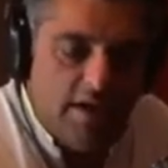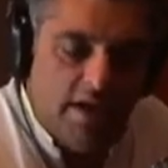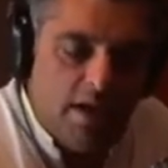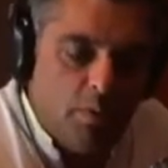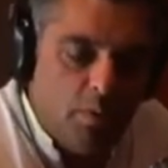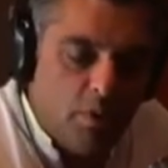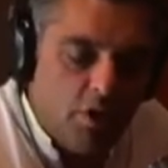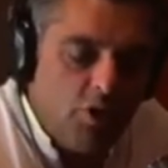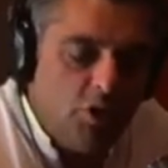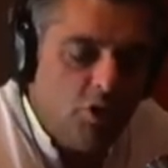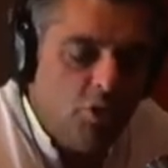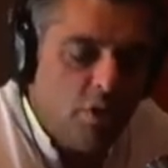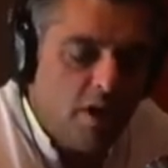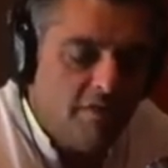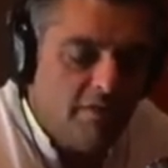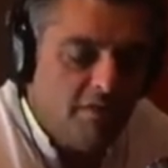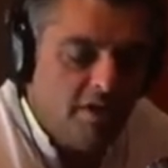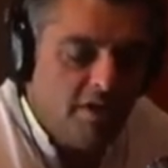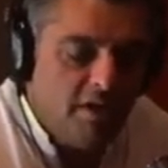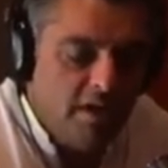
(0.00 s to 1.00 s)
And when you
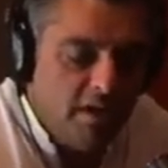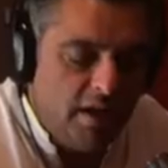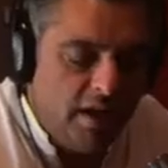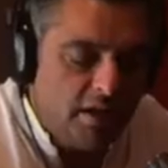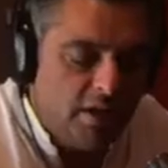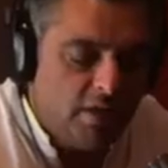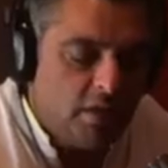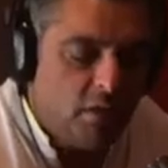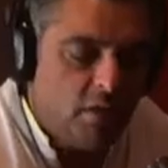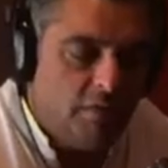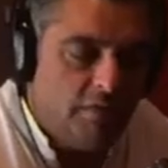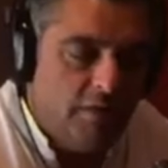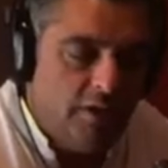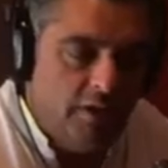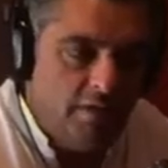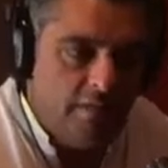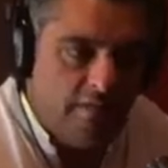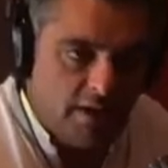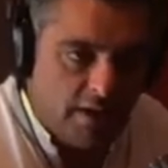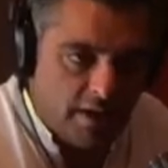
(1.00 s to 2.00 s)
have the nature of
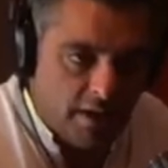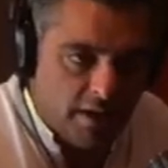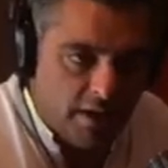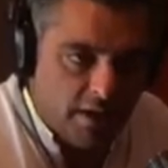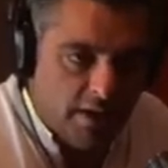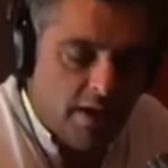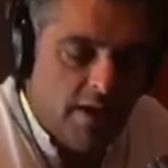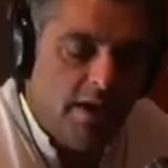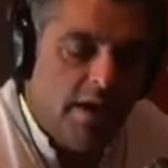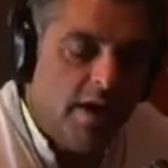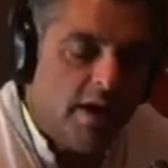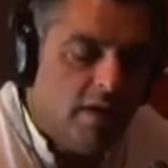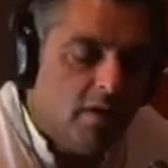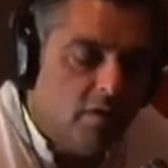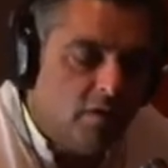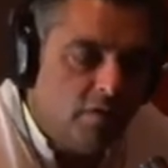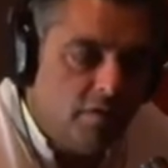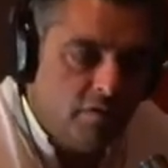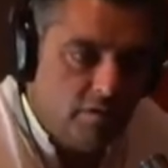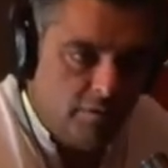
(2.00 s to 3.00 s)
giving and
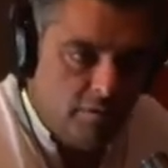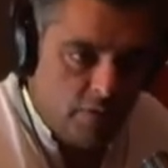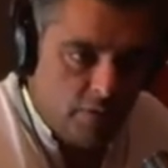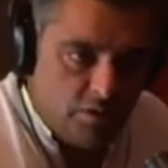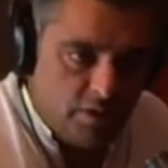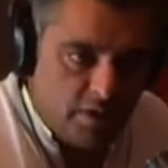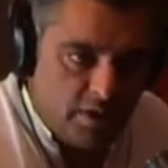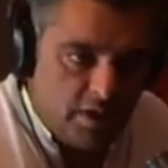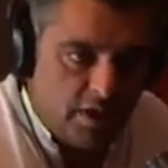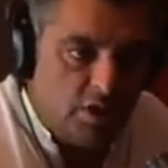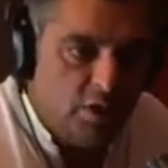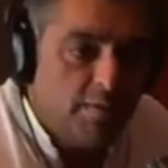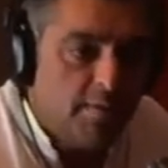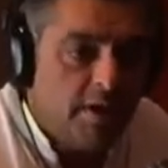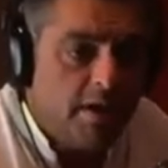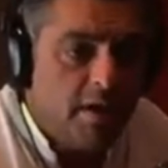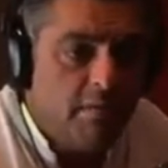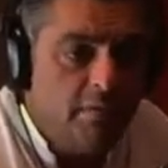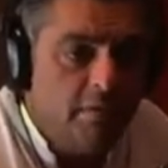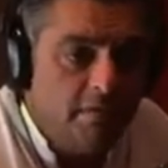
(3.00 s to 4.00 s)
contributing, and you
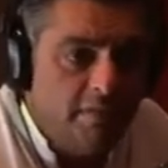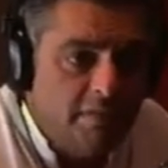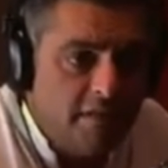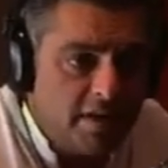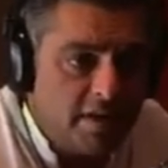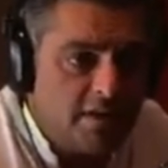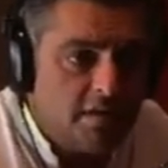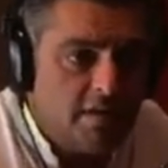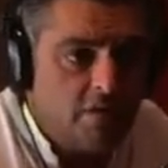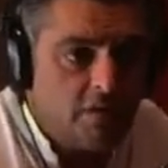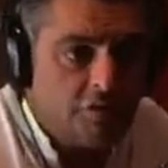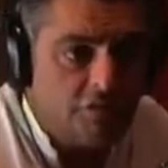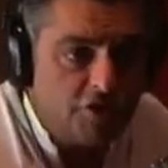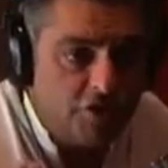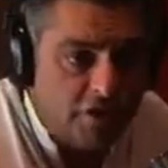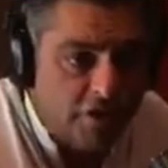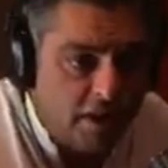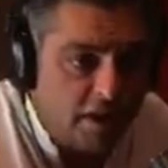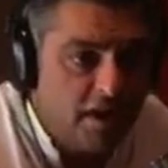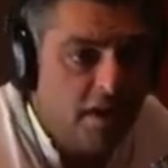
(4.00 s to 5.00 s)
become a vessel of
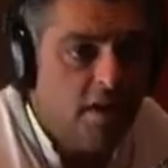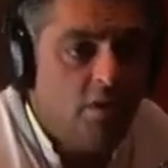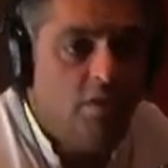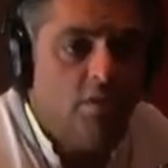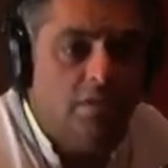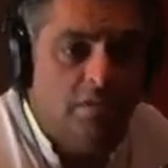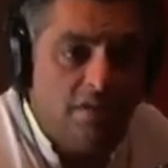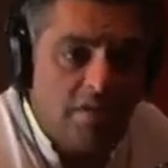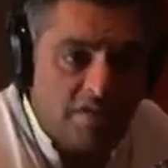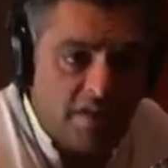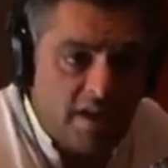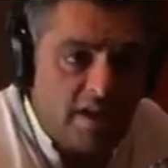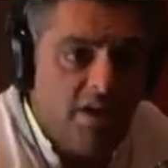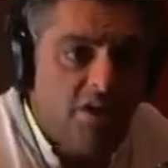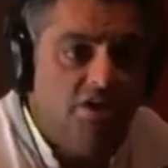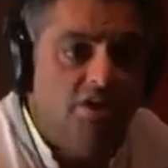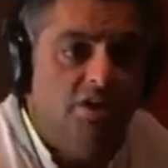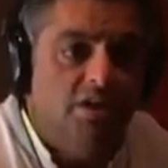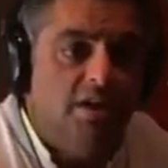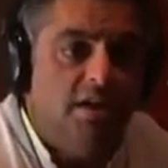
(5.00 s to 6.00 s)
channeling all this
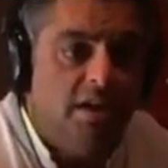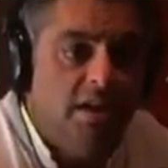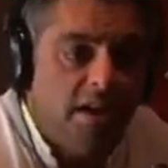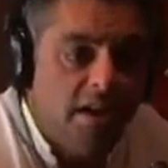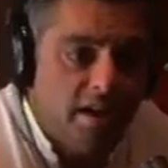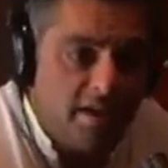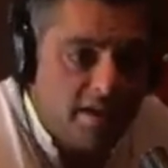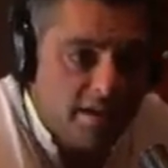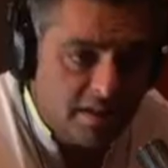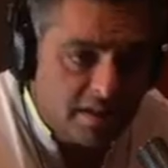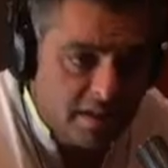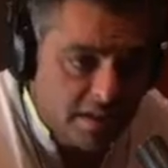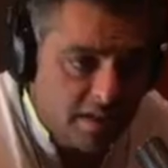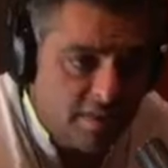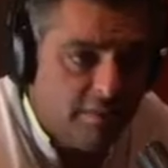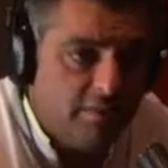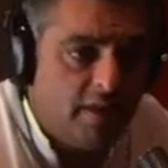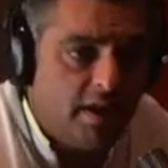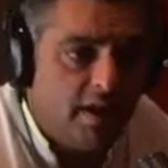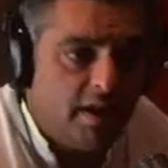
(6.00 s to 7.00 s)
energy and this
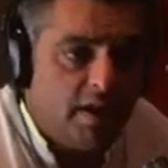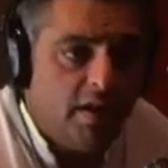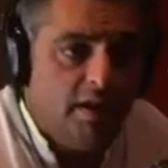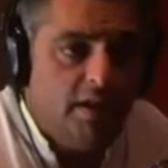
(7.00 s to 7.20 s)
giving,